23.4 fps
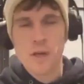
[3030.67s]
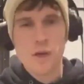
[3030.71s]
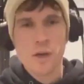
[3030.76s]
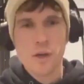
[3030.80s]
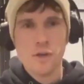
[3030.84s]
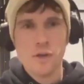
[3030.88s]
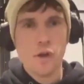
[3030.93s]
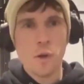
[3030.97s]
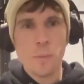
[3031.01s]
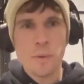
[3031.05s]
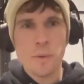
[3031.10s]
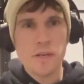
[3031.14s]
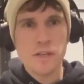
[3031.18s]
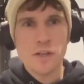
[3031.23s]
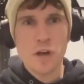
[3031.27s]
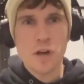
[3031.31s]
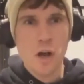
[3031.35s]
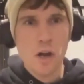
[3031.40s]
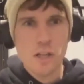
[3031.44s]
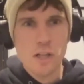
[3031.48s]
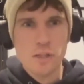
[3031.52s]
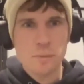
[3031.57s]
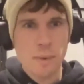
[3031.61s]
Nobody
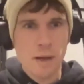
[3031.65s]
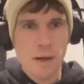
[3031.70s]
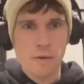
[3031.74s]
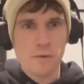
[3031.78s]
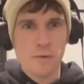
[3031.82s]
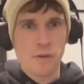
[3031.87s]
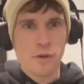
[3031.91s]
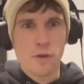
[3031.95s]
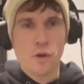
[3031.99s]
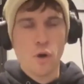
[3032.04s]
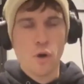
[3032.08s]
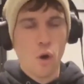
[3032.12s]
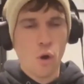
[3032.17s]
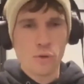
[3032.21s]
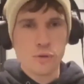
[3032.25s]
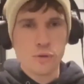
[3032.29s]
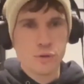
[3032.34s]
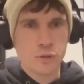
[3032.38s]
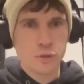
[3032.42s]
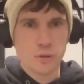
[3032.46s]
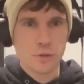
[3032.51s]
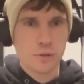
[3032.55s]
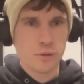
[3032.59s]
talks about the
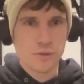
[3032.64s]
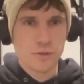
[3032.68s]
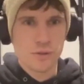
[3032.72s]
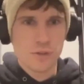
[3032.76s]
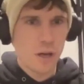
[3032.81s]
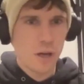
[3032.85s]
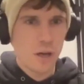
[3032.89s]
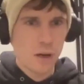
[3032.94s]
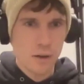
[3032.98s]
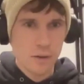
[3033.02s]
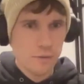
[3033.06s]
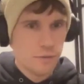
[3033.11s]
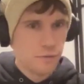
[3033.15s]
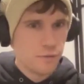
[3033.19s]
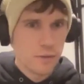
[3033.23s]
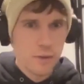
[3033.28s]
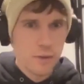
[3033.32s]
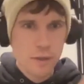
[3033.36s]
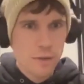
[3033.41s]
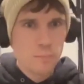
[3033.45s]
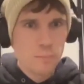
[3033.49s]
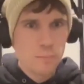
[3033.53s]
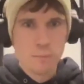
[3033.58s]
cultures of
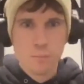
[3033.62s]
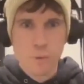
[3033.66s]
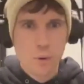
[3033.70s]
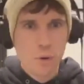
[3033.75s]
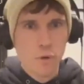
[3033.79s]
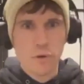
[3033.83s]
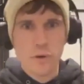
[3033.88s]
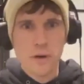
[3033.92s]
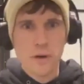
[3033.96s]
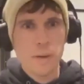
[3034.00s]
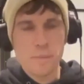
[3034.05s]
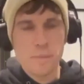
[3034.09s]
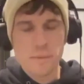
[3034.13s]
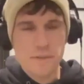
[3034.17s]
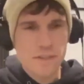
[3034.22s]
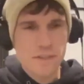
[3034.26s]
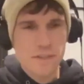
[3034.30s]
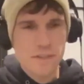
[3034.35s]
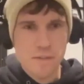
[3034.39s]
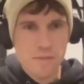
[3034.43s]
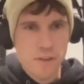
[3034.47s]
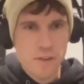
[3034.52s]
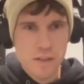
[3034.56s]
programs
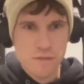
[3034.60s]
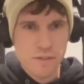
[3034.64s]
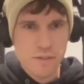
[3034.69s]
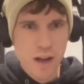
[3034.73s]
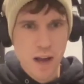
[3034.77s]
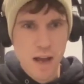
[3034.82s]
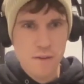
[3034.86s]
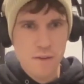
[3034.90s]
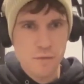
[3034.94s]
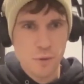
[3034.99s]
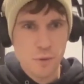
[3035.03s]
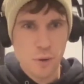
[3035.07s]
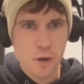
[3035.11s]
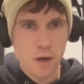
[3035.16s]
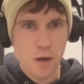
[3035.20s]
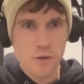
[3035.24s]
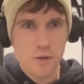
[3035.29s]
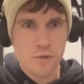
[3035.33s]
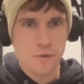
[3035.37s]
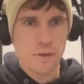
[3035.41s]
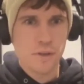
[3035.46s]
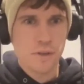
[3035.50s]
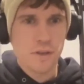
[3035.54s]
75 to
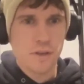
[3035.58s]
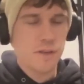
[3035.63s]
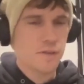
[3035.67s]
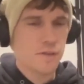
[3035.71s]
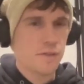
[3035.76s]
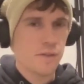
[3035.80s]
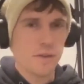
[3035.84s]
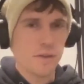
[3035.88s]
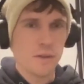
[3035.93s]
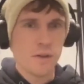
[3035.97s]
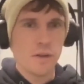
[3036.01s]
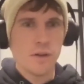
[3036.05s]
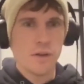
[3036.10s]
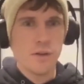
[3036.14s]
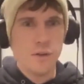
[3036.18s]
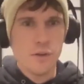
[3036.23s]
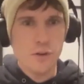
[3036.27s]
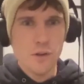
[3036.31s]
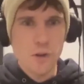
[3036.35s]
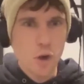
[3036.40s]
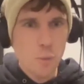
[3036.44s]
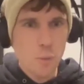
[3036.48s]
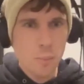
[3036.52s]
100 because
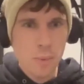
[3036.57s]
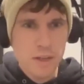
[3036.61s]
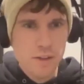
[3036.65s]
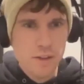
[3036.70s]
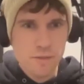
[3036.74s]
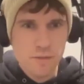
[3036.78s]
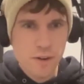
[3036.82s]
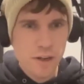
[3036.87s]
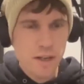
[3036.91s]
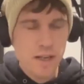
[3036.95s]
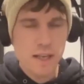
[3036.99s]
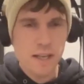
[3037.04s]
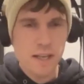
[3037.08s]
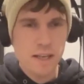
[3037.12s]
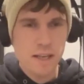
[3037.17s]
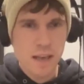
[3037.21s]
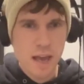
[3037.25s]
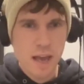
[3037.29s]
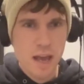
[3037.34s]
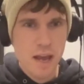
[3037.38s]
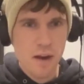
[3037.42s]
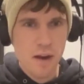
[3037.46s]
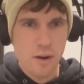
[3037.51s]
nobody fucking
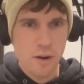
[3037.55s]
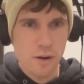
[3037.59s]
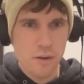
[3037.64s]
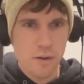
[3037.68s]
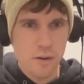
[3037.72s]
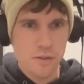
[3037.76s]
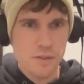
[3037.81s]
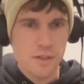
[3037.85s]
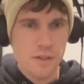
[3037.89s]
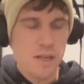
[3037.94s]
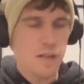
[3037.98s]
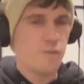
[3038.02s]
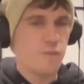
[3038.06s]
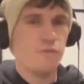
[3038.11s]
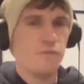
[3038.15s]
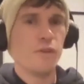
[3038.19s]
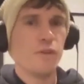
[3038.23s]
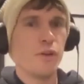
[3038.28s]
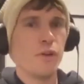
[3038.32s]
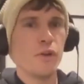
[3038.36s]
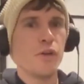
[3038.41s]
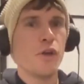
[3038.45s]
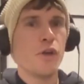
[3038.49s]
cares. If
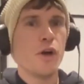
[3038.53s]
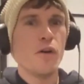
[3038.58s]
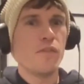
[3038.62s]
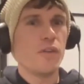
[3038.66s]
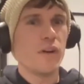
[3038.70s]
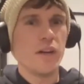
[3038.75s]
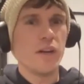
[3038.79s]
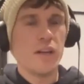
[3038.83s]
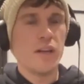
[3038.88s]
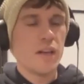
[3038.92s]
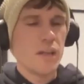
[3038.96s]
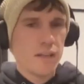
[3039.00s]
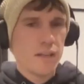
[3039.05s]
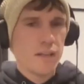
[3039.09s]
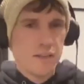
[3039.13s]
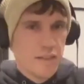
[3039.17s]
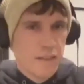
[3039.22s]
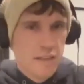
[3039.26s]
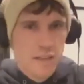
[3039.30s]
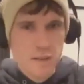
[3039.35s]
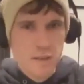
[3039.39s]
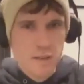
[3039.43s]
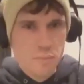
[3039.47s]
Villanova
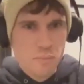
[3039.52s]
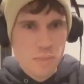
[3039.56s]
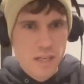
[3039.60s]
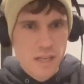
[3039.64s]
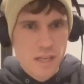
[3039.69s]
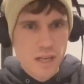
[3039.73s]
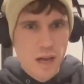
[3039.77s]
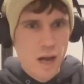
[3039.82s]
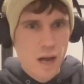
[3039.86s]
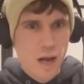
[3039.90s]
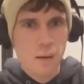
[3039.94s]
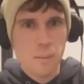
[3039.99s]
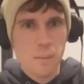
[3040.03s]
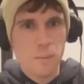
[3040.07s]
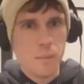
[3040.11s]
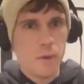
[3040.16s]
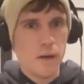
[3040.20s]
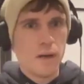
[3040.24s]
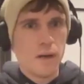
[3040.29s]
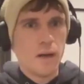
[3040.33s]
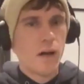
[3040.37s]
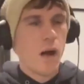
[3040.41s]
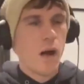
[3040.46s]
didn't become
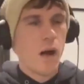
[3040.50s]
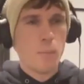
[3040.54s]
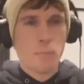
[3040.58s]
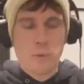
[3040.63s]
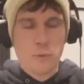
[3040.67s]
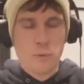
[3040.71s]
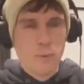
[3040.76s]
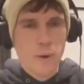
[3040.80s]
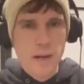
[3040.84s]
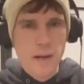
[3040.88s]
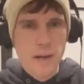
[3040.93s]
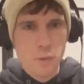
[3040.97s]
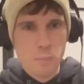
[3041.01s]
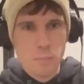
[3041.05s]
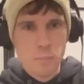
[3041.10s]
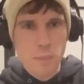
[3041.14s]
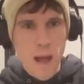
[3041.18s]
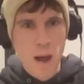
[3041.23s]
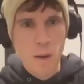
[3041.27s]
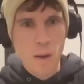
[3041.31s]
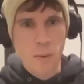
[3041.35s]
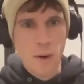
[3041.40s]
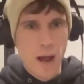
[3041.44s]
a perennial
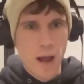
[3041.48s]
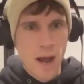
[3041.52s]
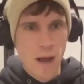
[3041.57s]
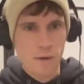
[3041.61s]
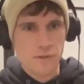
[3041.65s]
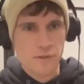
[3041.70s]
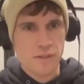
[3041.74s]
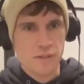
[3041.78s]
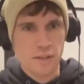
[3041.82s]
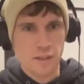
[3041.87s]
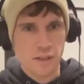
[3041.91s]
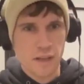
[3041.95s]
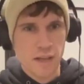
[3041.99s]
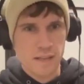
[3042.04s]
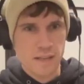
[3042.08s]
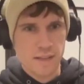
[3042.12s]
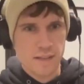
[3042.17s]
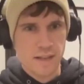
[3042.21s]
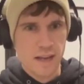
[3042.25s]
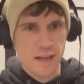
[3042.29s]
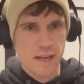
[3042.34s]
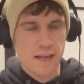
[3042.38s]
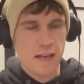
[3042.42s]
powerhouse in the last
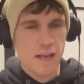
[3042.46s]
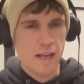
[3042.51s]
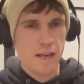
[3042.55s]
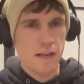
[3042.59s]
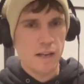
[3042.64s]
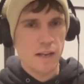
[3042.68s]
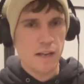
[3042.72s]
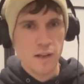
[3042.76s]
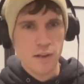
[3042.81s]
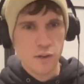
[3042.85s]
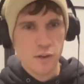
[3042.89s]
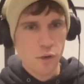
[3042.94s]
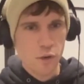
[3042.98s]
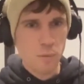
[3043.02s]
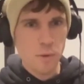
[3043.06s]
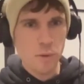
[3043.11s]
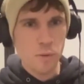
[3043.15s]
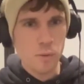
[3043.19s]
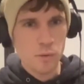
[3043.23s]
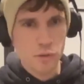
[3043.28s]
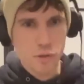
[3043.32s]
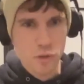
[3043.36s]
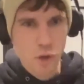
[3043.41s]
decade, nobody
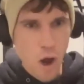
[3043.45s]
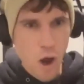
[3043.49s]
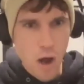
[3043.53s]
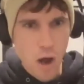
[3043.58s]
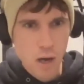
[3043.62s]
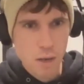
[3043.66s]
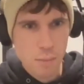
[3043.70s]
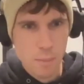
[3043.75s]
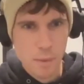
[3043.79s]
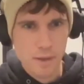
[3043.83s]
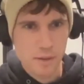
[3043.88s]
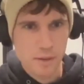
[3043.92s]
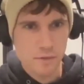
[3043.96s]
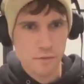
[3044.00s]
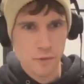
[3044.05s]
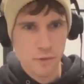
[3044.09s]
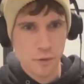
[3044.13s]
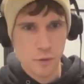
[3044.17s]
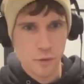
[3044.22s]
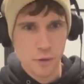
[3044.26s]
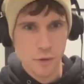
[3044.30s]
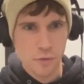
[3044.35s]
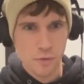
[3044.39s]
would talk about the
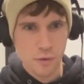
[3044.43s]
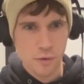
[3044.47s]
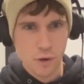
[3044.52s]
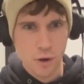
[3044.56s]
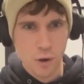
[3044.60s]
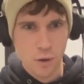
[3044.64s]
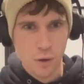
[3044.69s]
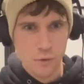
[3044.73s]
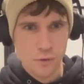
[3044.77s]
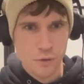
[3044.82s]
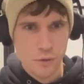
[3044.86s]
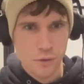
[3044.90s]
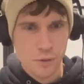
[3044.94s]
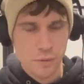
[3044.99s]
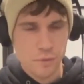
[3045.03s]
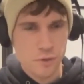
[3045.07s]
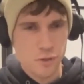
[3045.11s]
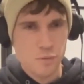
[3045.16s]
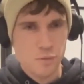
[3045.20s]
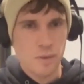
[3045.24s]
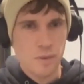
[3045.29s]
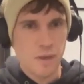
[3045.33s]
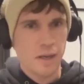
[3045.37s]
Villanova culture. It would
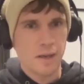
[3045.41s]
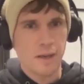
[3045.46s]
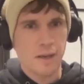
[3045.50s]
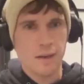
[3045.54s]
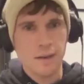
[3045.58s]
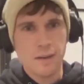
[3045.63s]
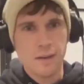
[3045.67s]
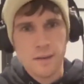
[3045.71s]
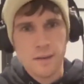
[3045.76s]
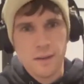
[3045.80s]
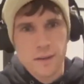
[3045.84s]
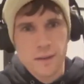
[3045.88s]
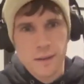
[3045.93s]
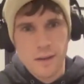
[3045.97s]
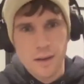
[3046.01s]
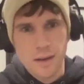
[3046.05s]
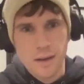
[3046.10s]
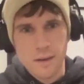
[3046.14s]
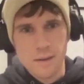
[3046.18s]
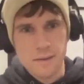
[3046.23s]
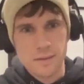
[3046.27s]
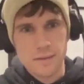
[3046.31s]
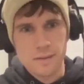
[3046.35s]
just be like,
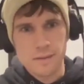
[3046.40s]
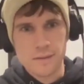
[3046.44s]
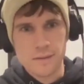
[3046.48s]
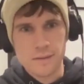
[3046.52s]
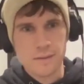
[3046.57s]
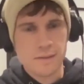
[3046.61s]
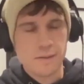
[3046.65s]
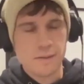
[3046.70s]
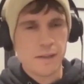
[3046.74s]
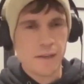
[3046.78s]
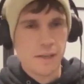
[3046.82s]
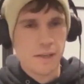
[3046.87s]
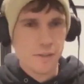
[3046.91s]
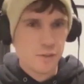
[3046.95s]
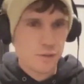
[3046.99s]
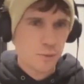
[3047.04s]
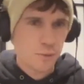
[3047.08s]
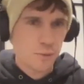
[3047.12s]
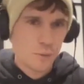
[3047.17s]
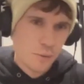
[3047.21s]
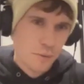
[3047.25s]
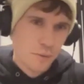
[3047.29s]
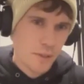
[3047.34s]
oh, it's a nice
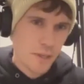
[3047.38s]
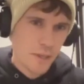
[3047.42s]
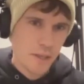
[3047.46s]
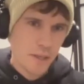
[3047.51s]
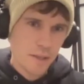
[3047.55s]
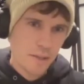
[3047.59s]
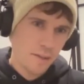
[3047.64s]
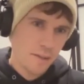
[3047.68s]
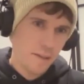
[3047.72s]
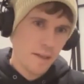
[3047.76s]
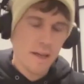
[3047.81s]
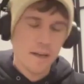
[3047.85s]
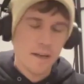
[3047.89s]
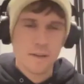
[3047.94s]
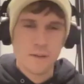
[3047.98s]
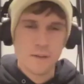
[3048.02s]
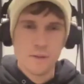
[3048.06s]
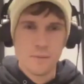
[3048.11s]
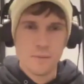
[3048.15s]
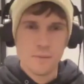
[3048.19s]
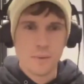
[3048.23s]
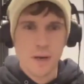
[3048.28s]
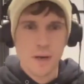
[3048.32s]
school. They had a
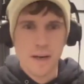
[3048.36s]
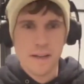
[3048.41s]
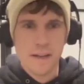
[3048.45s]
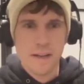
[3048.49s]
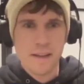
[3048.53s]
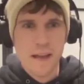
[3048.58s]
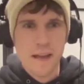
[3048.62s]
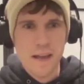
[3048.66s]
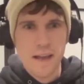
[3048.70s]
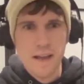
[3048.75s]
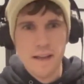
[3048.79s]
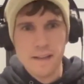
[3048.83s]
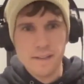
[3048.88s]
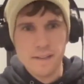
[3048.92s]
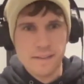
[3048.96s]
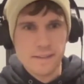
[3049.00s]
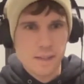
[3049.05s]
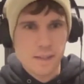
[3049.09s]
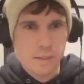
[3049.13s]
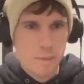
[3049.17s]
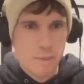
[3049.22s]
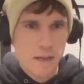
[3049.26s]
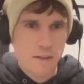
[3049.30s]
good run in the 80s and
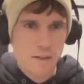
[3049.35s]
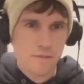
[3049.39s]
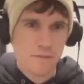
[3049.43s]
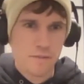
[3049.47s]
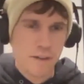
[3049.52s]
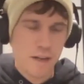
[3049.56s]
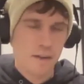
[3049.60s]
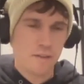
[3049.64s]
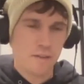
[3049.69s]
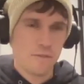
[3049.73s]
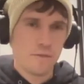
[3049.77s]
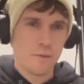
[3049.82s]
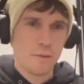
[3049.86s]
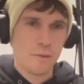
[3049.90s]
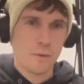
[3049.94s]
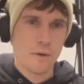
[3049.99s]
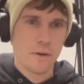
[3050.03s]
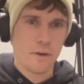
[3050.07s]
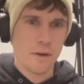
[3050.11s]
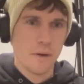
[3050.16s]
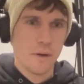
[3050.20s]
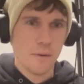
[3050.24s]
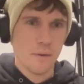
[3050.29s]
they made a Final
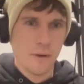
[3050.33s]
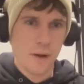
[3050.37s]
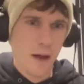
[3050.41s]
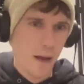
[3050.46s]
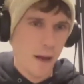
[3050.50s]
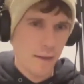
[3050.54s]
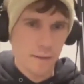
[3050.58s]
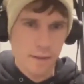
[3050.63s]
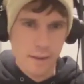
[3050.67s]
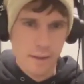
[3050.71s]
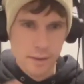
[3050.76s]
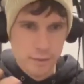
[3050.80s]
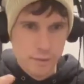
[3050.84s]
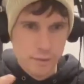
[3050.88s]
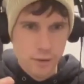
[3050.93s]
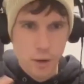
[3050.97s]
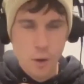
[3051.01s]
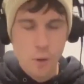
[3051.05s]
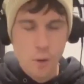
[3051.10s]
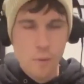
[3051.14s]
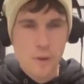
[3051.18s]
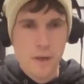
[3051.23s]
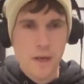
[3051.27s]
Four in 09. Like,
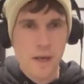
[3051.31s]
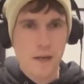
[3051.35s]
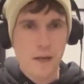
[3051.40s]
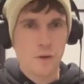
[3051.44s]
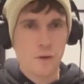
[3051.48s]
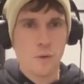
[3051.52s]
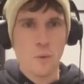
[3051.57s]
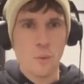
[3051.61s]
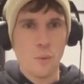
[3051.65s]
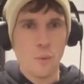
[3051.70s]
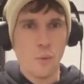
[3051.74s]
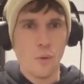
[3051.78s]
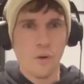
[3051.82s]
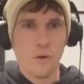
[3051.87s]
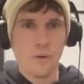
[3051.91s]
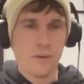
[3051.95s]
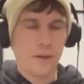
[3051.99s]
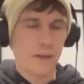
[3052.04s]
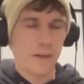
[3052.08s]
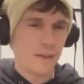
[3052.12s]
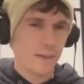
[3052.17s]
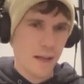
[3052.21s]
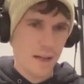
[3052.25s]
okay, cool.
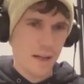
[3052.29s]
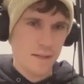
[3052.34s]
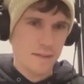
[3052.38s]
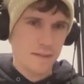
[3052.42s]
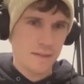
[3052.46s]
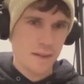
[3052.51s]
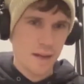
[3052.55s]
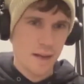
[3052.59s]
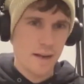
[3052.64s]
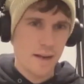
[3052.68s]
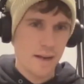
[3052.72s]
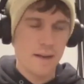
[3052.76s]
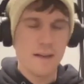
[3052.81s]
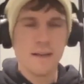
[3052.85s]
Like, that's it.